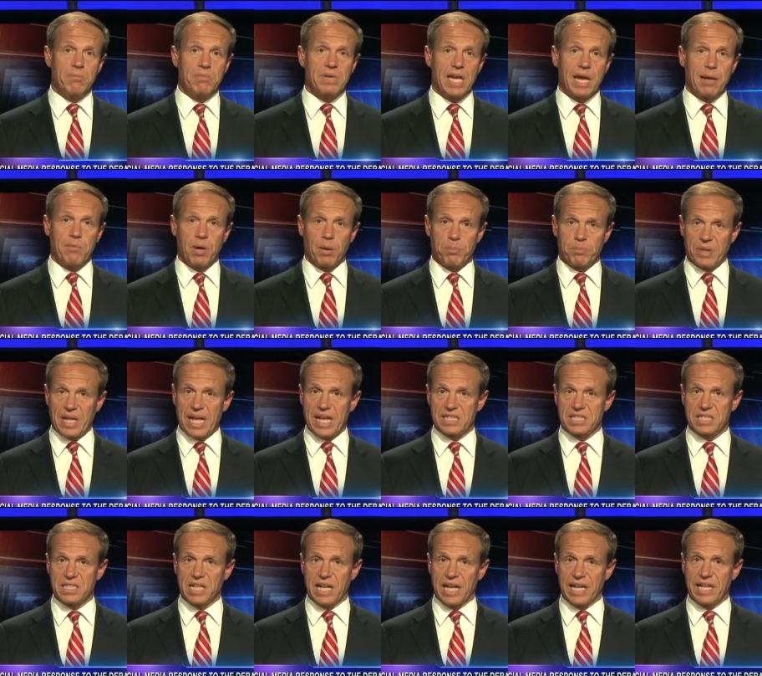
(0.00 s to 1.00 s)
came up
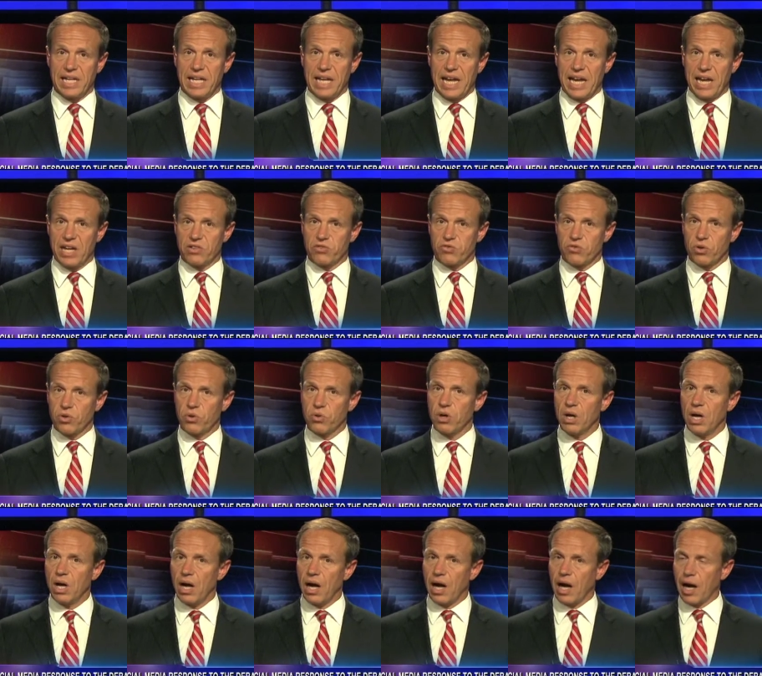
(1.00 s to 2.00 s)
last night, Andrew,
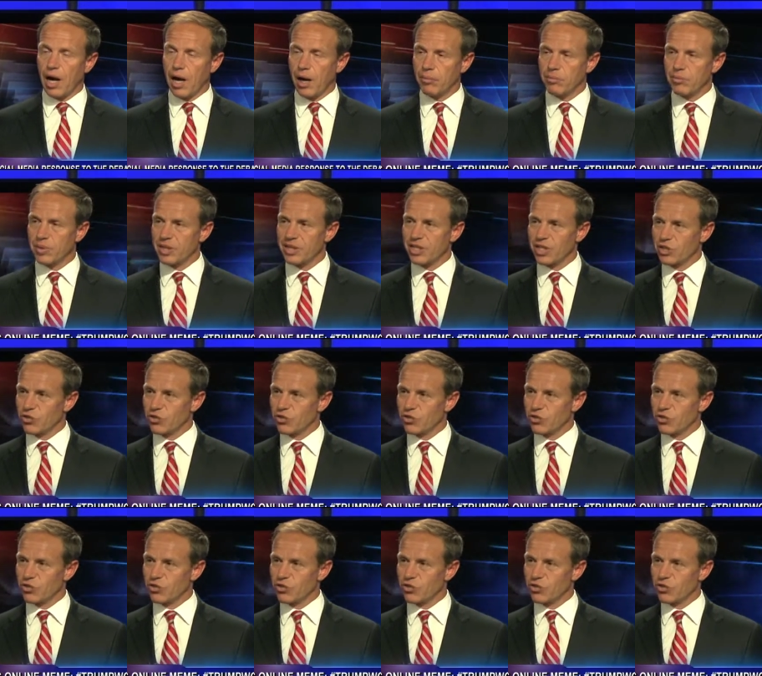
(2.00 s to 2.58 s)
um, that